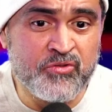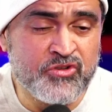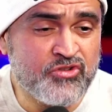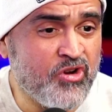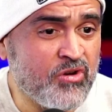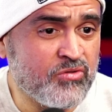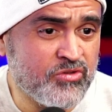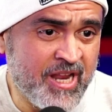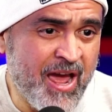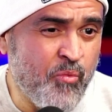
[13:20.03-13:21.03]
struggles
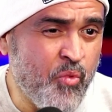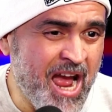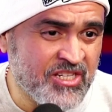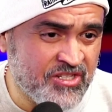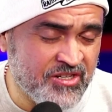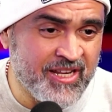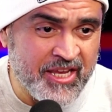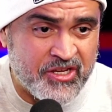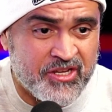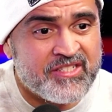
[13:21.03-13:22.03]
that I watched her,
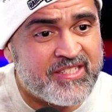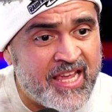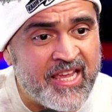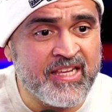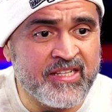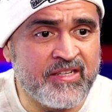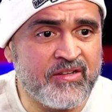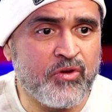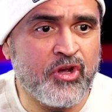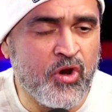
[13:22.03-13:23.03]
like you're saying,
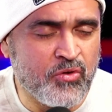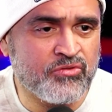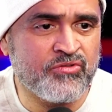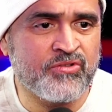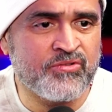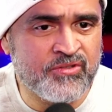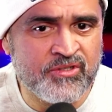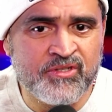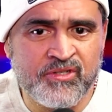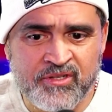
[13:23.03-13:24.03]
go through,
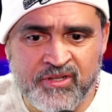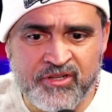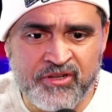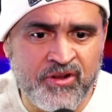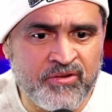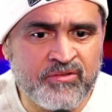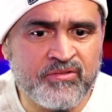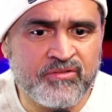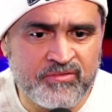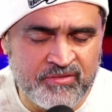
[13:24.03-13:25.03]
you know.
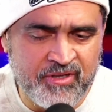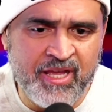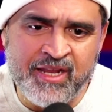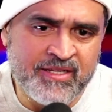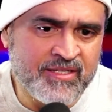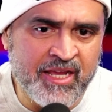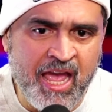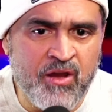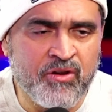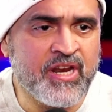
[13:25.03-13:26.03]
And it's like,
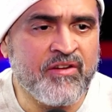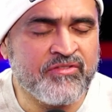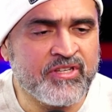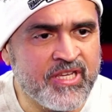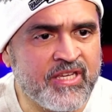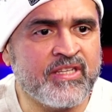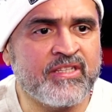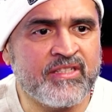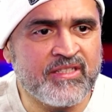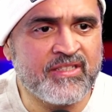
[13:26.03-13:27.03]
how could I forget?
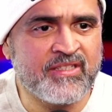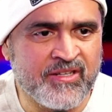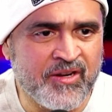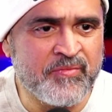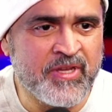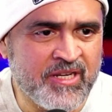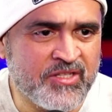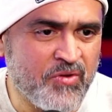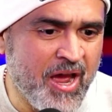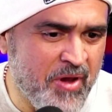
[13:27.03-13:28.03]
You know what I mean?
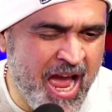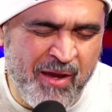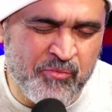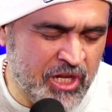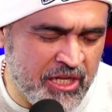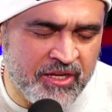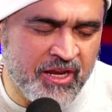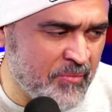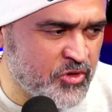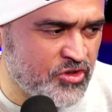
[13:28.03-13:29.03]
So I'm clear,
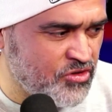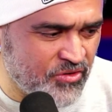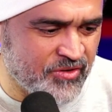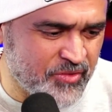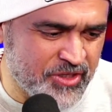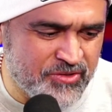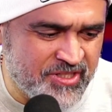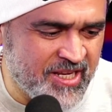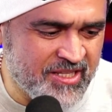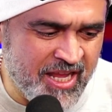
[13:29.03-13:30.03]
I'm sure when you
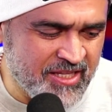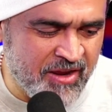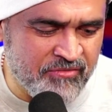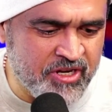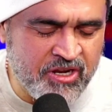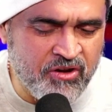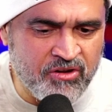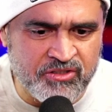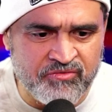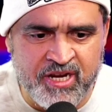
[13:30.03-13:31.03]
said that, that
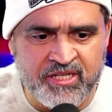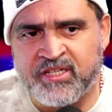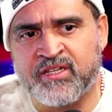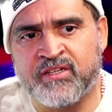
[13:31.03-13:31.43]
recall is right there.